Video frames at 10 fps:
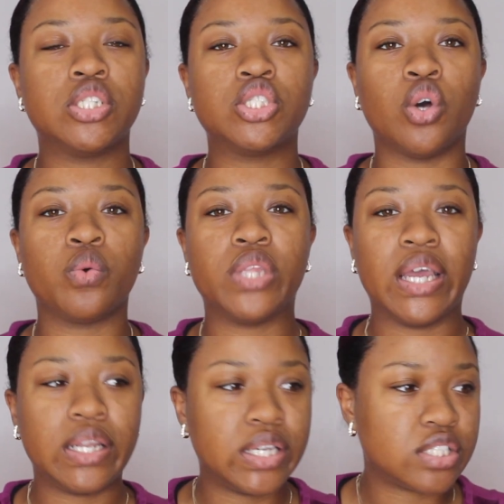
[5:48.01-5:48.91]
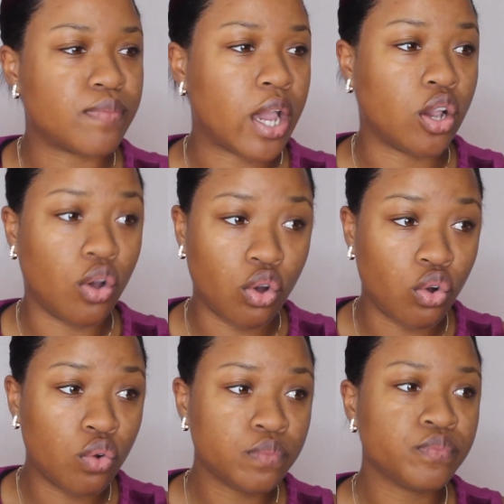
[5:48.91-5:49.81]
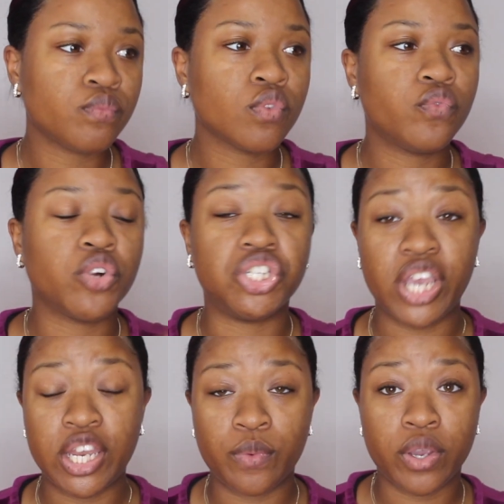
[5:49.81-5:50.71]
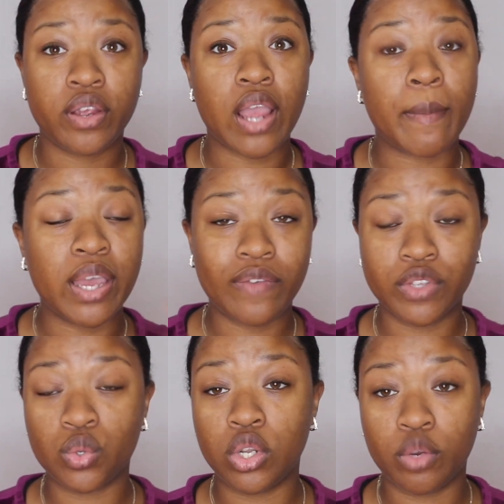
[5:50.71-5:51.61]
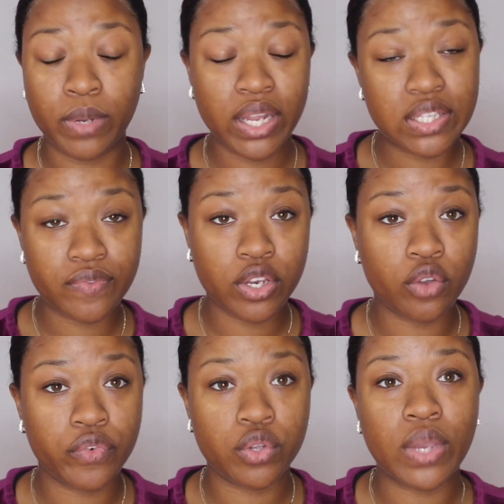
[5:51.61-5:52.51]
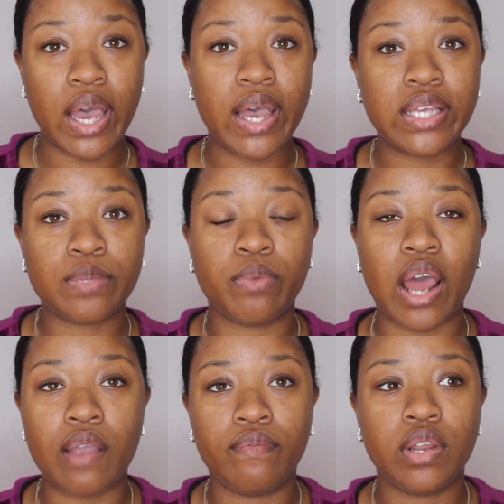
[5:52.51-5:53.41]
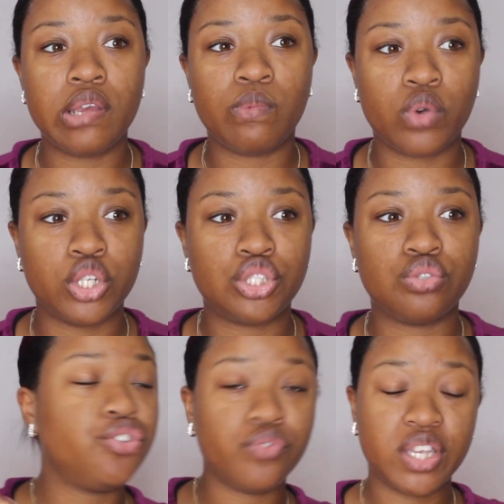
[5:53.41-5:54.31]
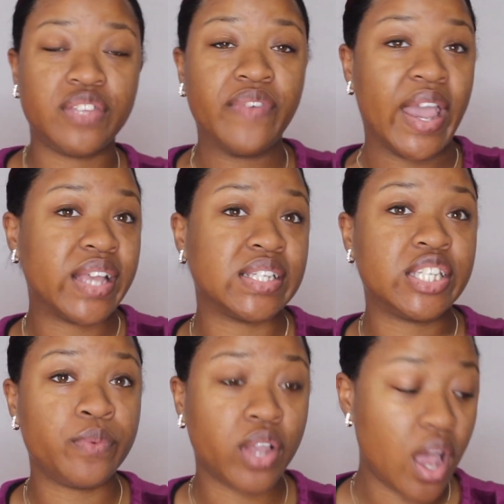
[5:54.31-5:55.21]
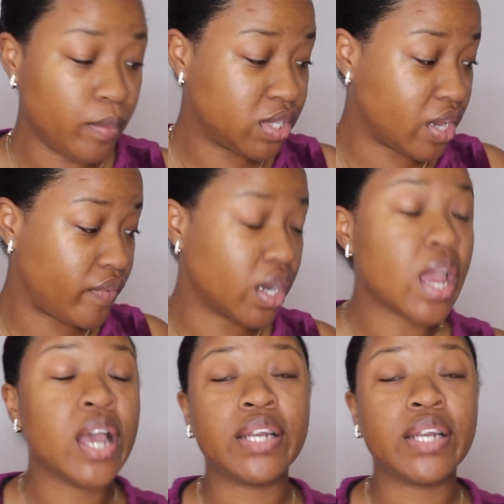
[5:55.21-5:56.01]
So that is my goal for January. I might even do a little playlist video for you guys, but I really want to do this fast and see what comes of it.